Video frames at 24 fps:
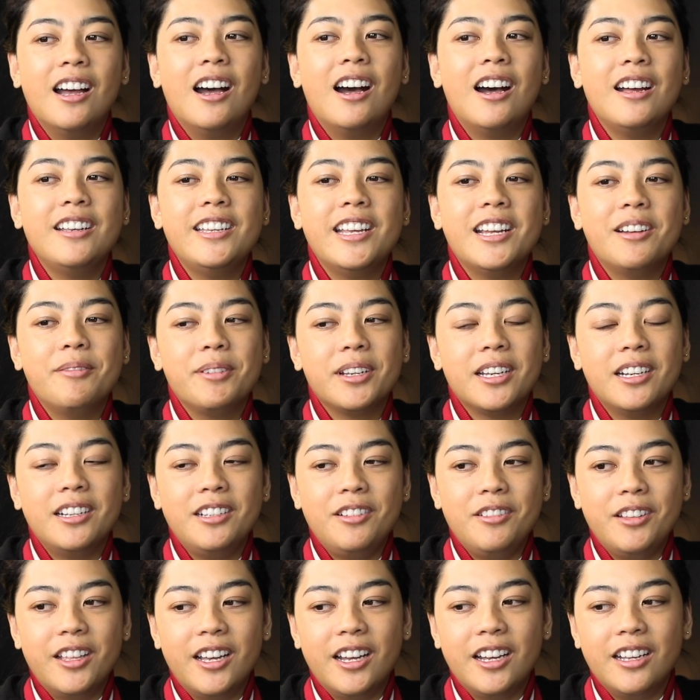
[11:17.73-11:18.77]
oh damn, I got
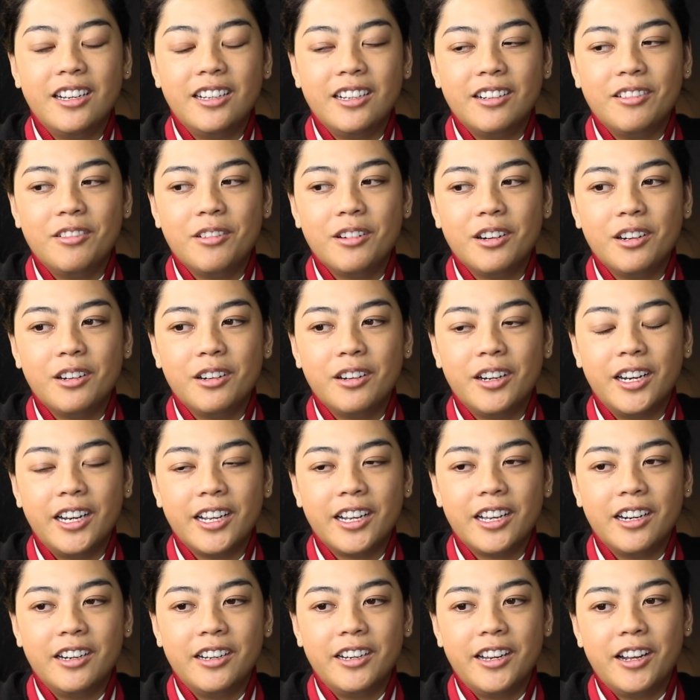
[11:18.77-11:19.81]
to do that order and
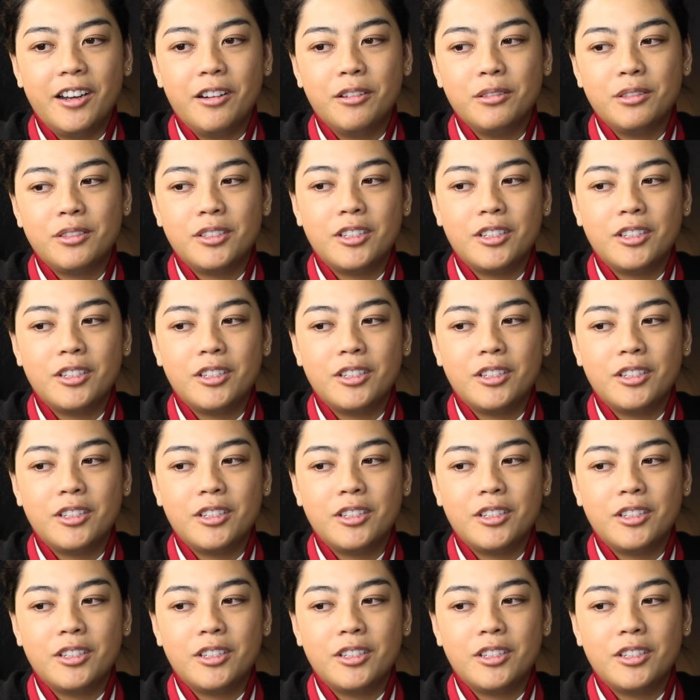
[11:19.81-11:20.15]
I got to now